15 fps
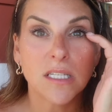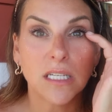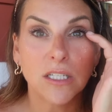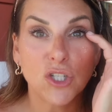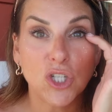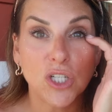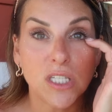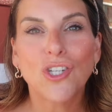And
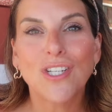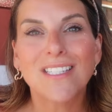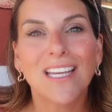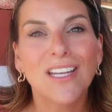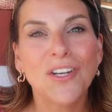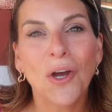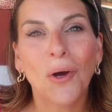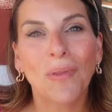she, she
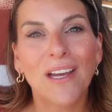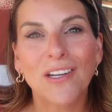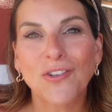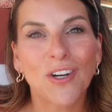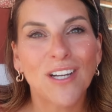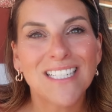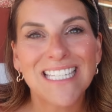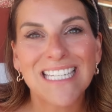said, no, that
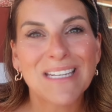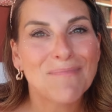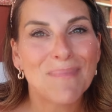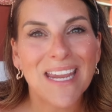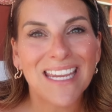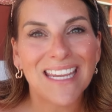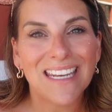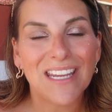truck didn't
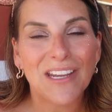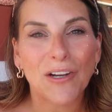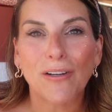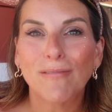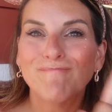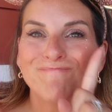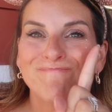make it here,